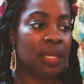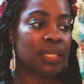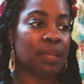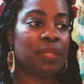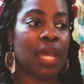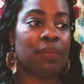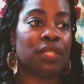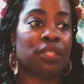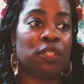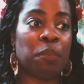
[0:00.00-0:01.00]
Sometimes
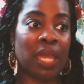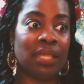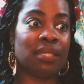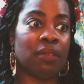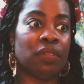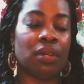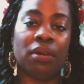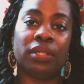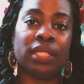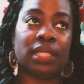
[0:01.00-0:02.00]
the space of an
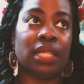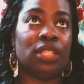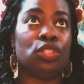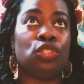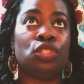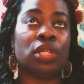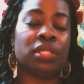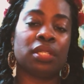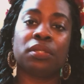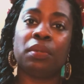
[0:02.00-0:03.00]
artist is
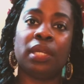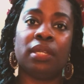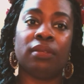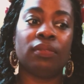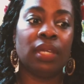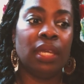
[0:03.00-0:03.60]
just as creative